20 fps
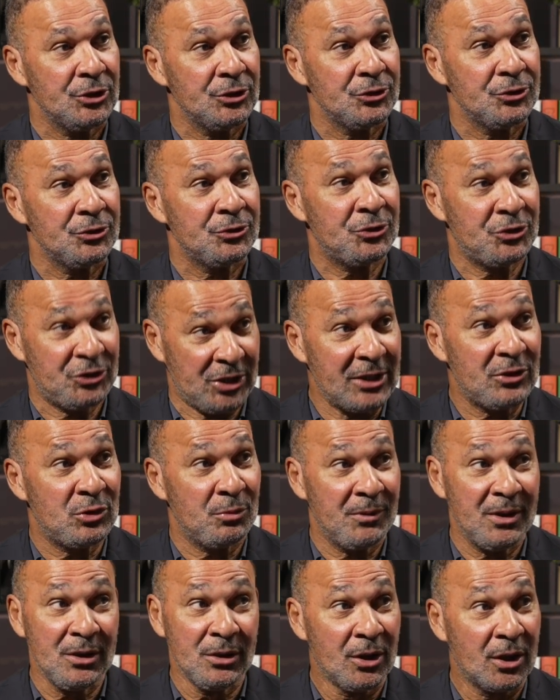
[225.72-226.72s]
to say to
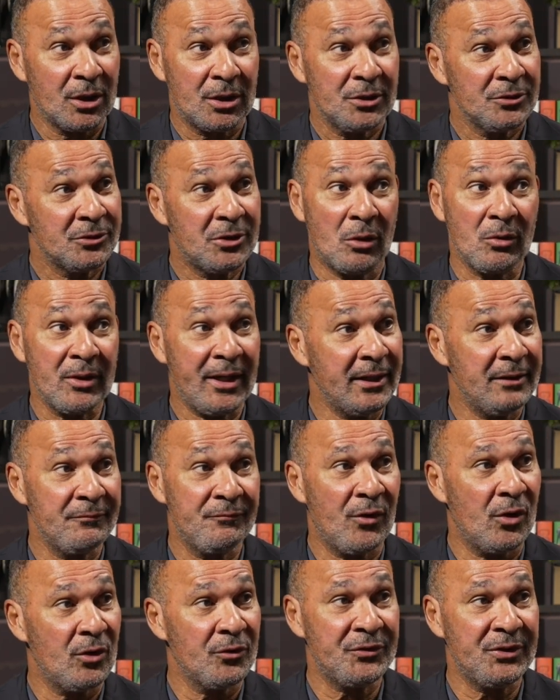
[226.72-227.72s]
me, look, don't get
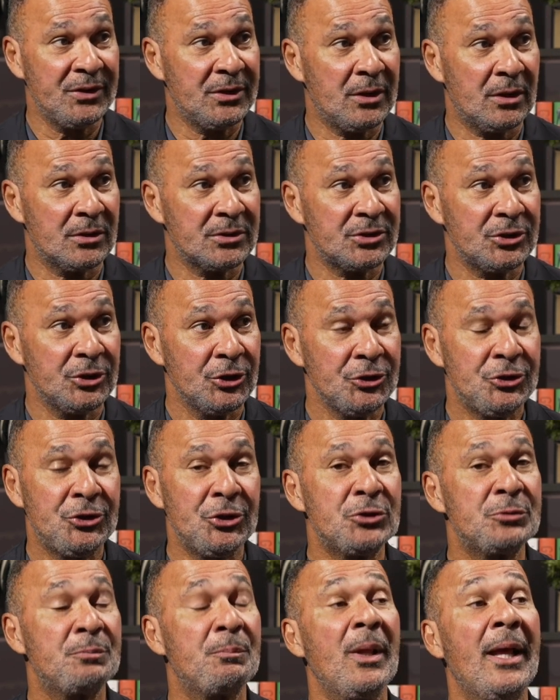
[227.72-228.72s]
involved in those.
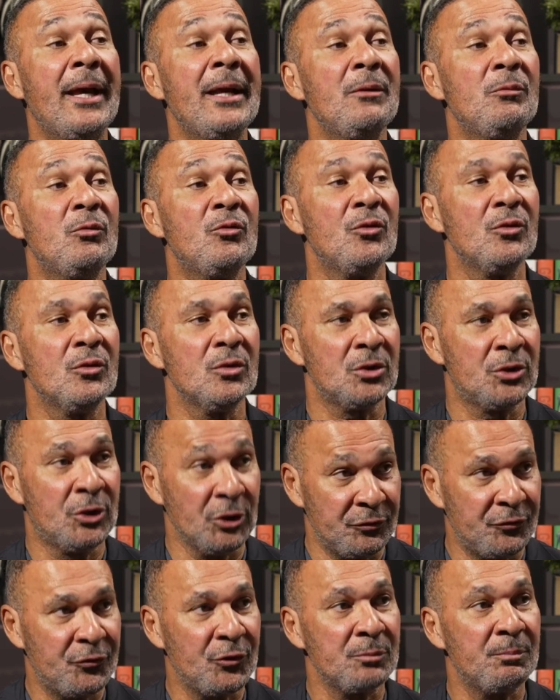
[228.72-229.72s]
Just play good
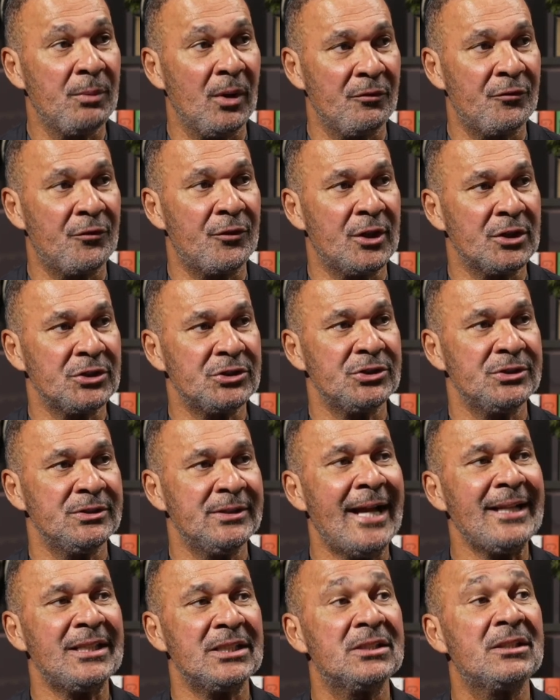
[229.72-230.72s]
football for us.
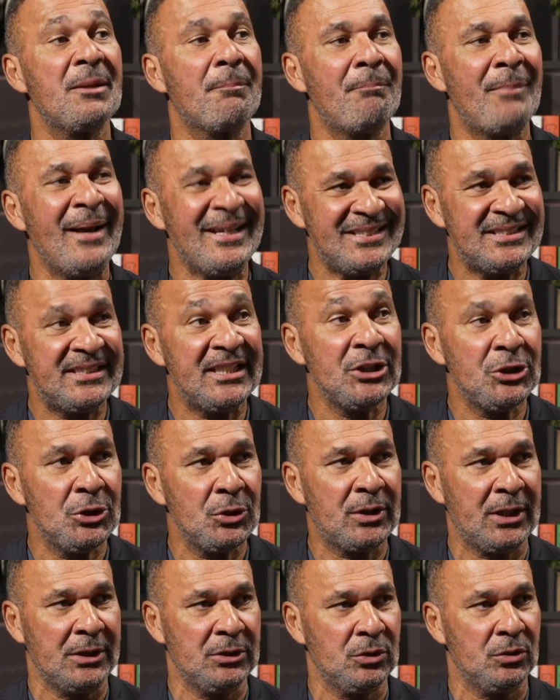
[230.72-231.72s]
That is the best thing you
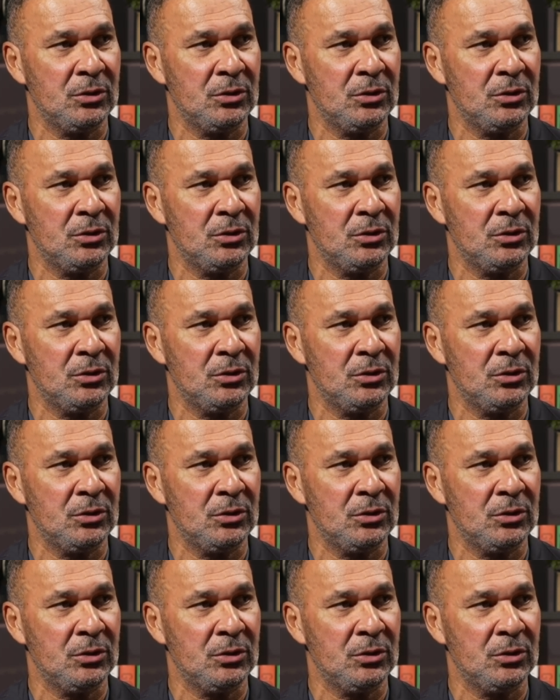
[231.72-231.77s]
can do.